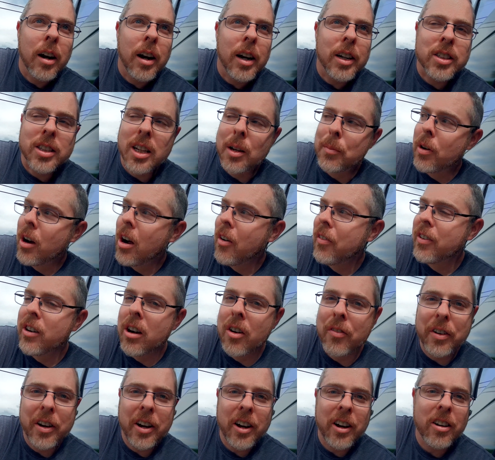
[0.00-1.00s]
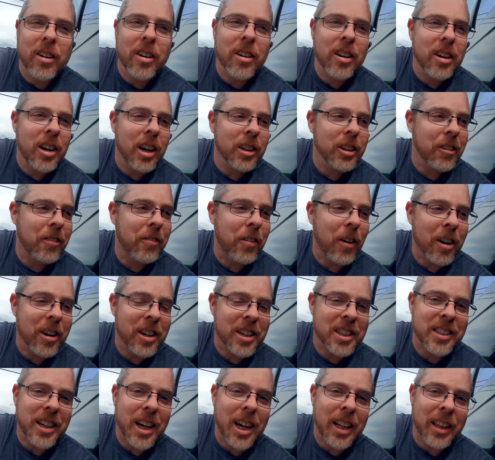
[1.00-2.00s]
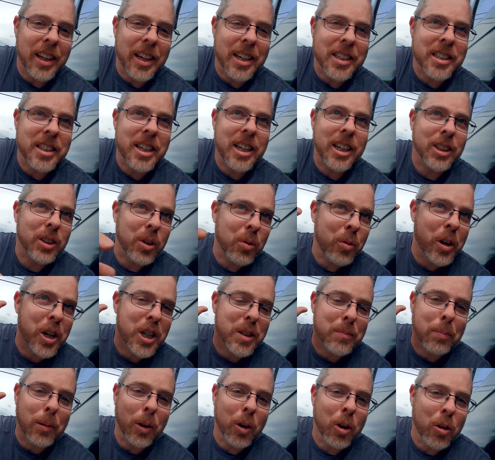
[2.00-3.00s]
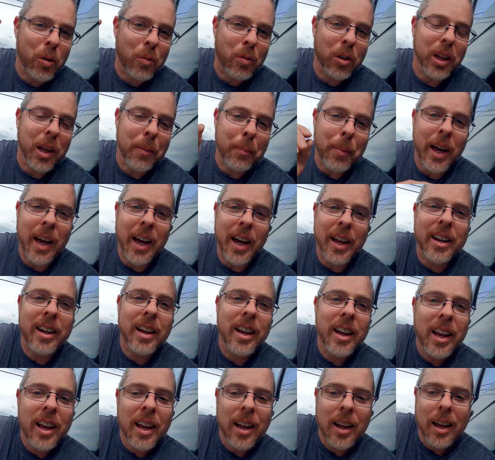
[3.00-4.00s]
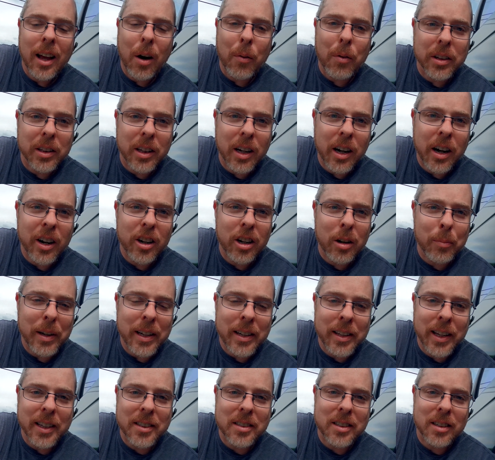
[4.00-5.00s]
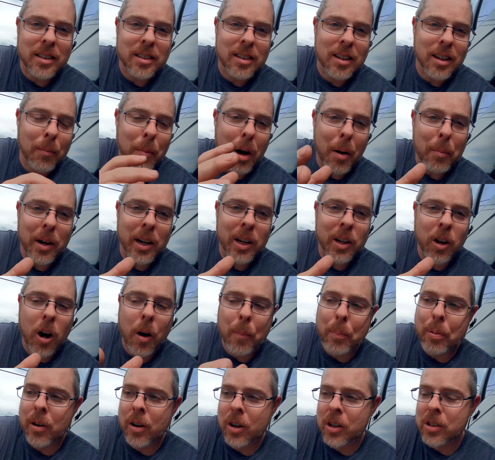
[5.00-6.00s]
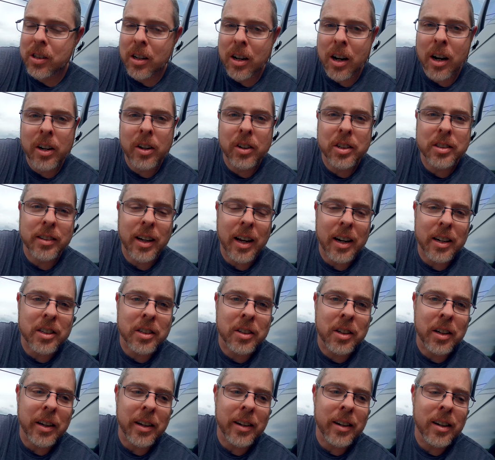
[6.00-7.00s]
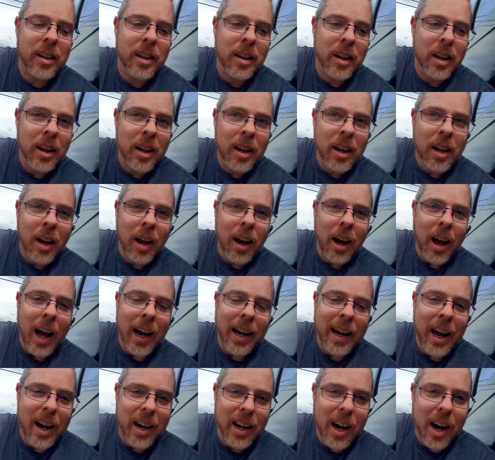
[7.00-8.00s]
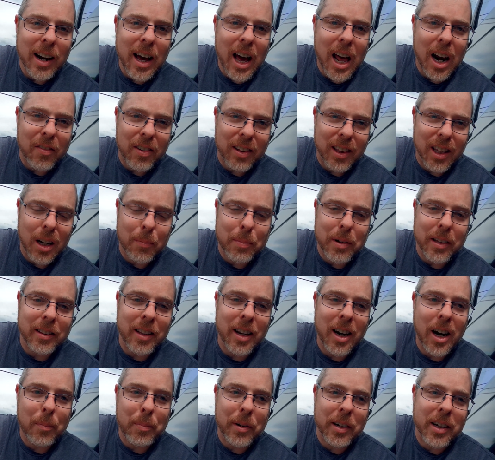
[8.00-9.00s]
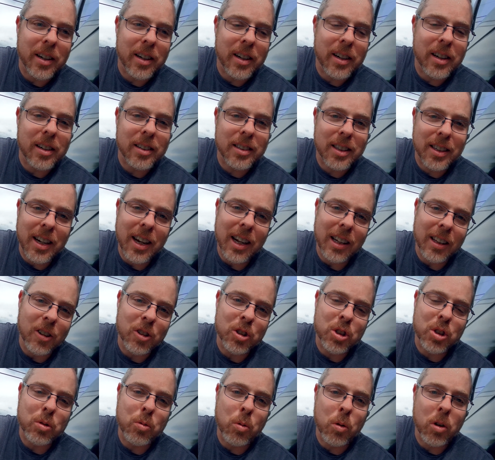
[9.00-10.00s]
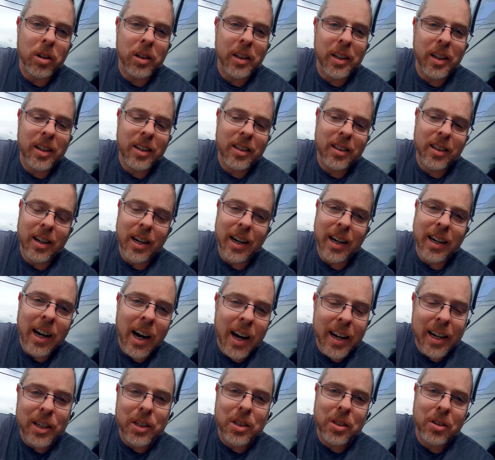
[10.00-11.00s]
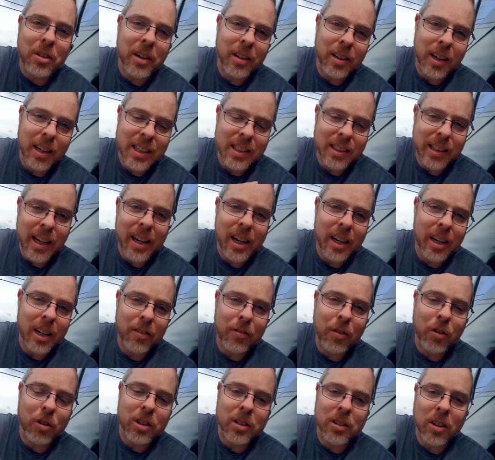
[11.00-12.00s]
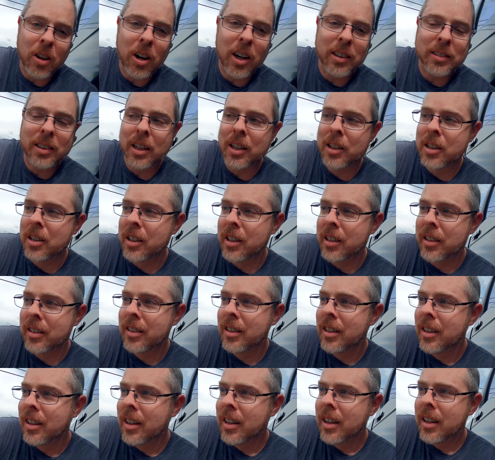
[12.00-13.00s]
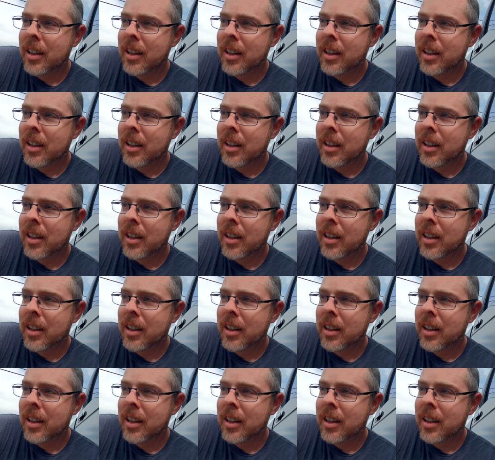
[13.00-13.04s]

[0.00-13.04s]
All right, so I'm hovering over here on the far side of the S ten because the wind is blowing really bad. I want the audio to be decent. I'm on my GoPro, so the audio is not as good. I kind of got out of it a little bit there because it got a little squirrely, and then I got into it and I stayed in it for as long as I could